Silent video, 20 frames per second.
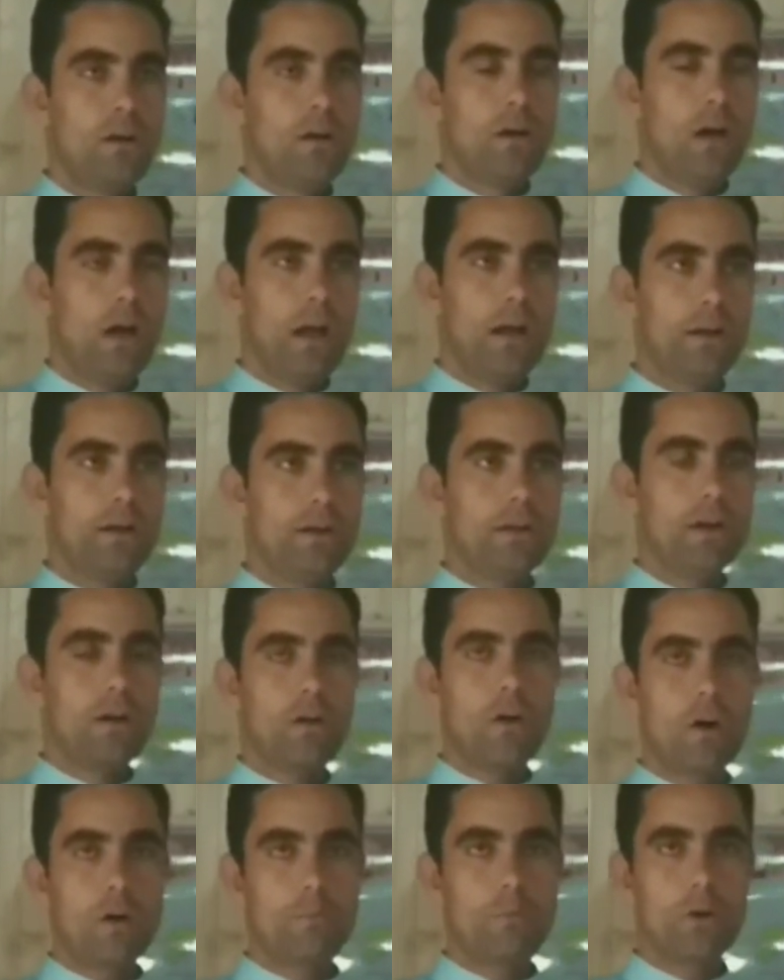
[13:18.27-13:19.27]
and
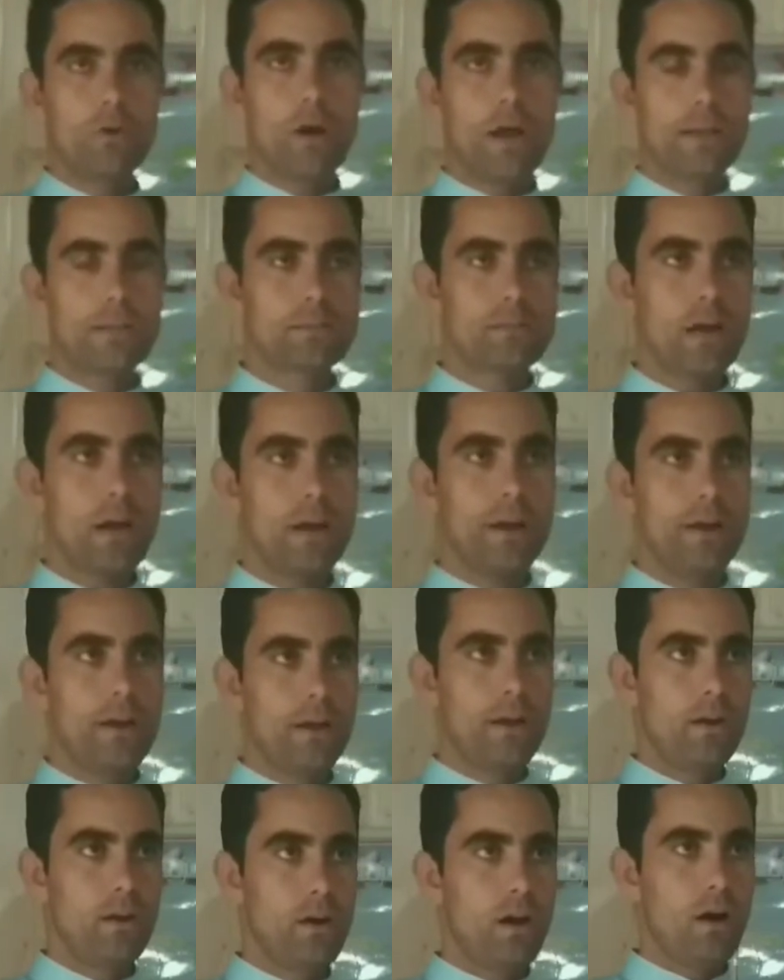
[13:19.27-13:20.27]
carbon dioxide
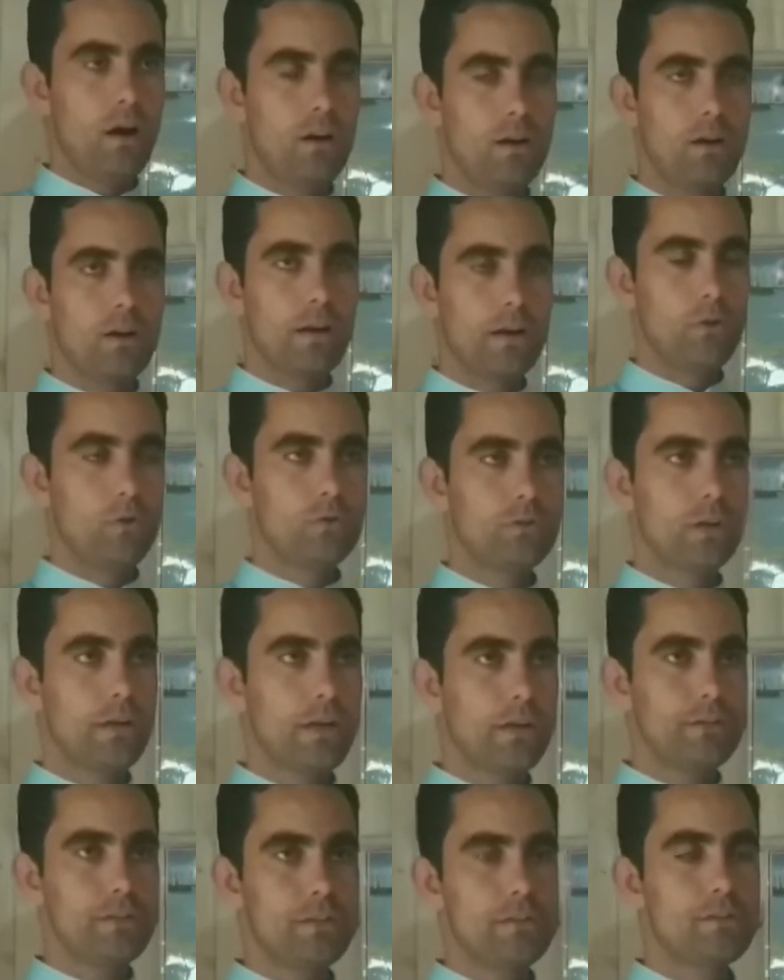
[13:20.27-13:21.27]
and argon and other
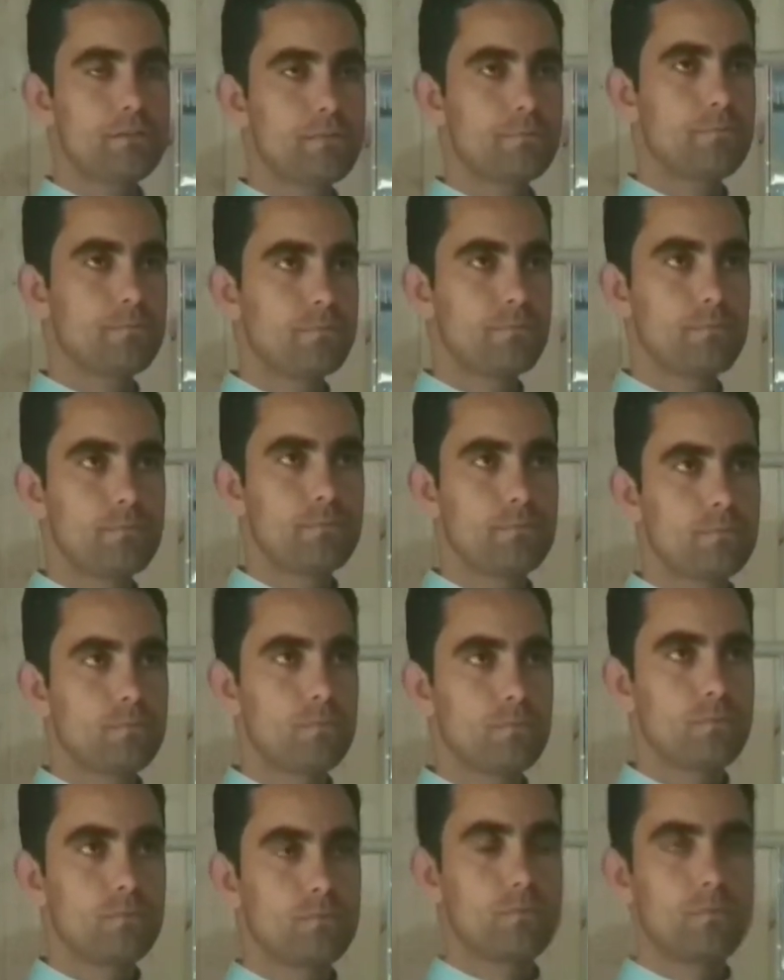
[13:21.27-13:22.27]
gases
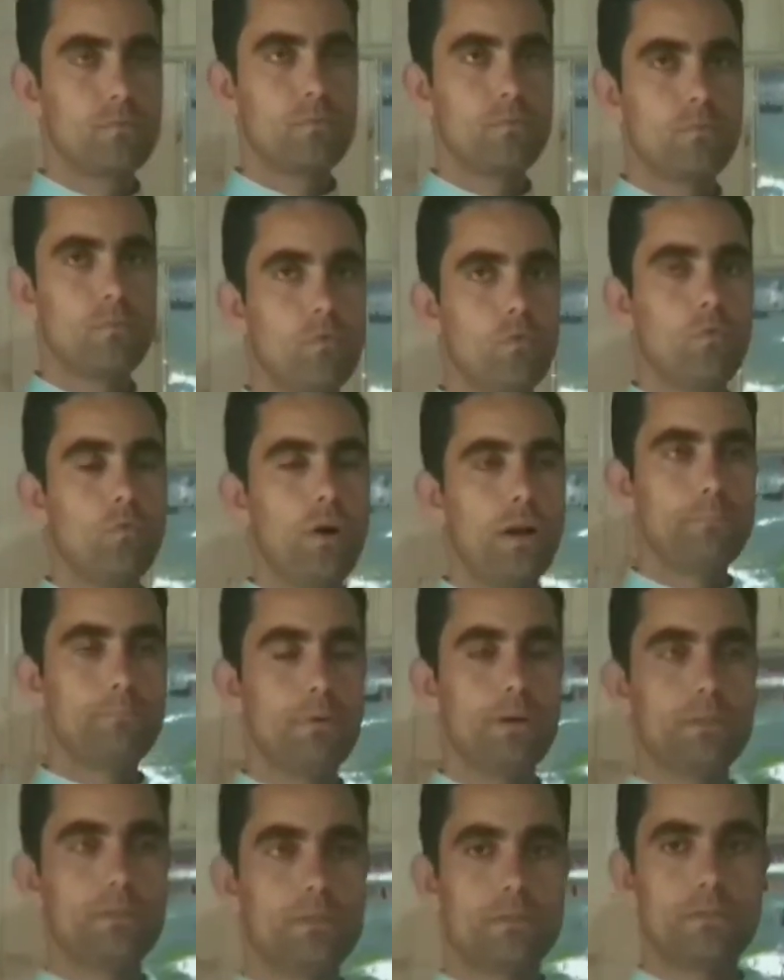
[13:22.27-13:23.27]

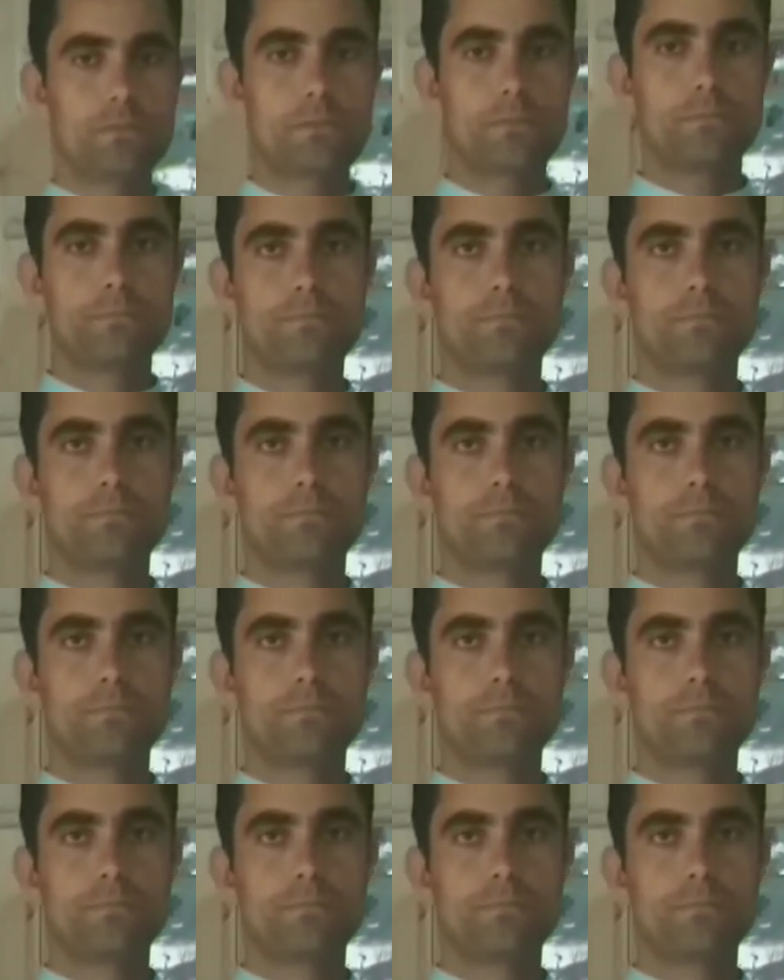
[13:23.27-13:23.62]
1%.